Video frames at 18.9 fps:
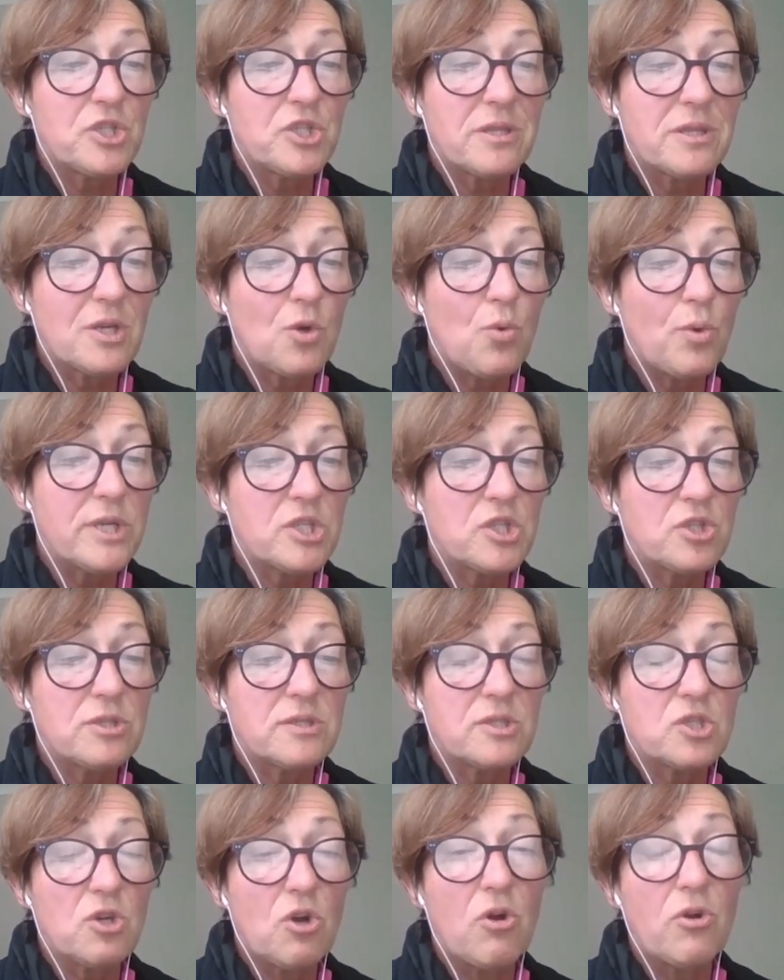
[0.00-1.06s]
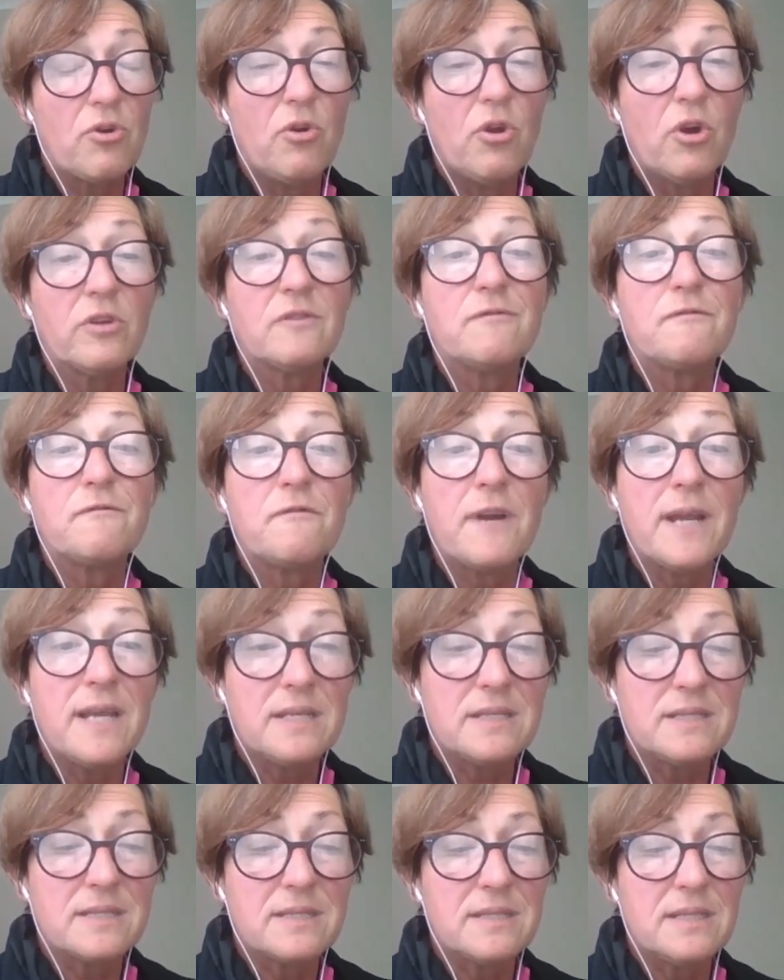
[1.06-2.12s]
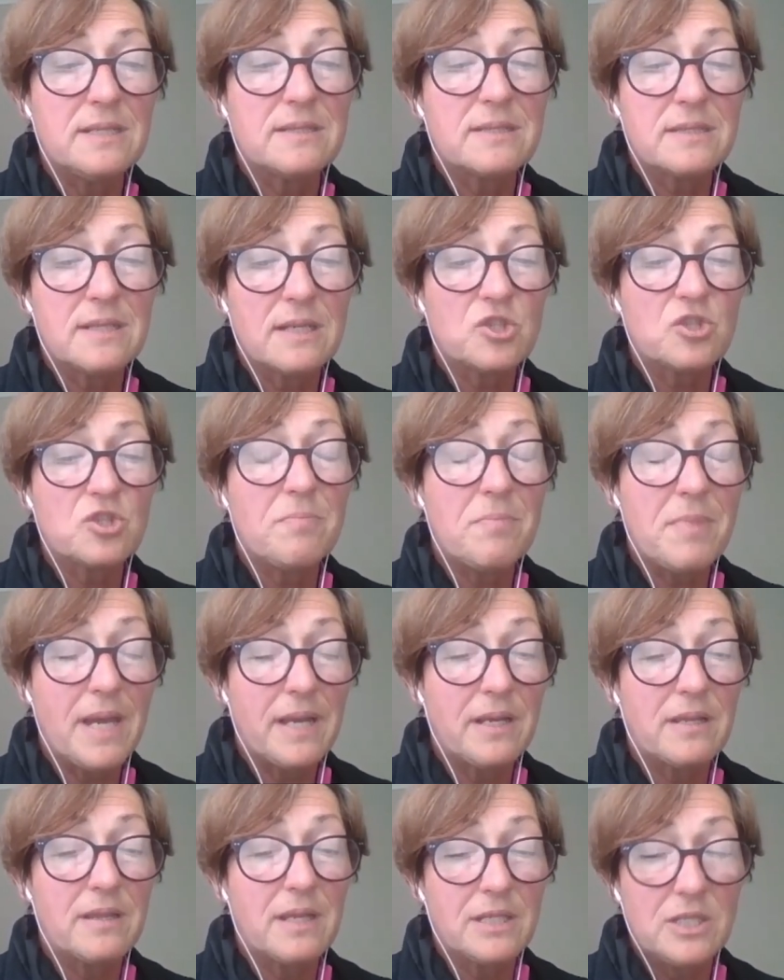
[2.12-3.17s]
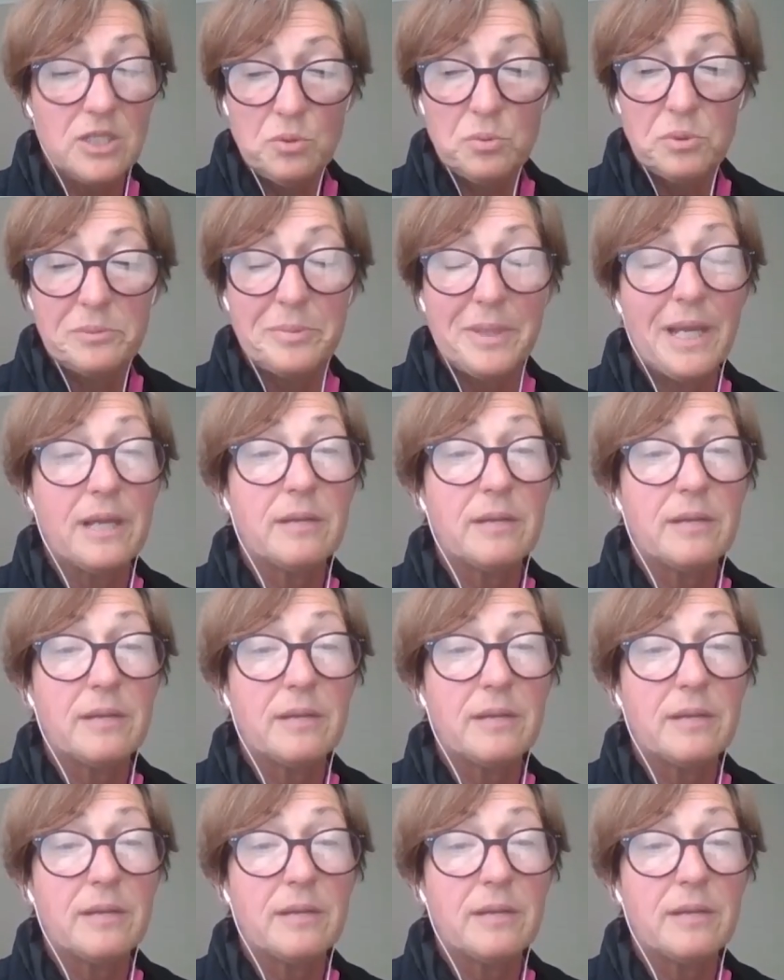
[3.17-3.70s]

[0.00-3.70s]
The questions are not phrased in such a manner that you will be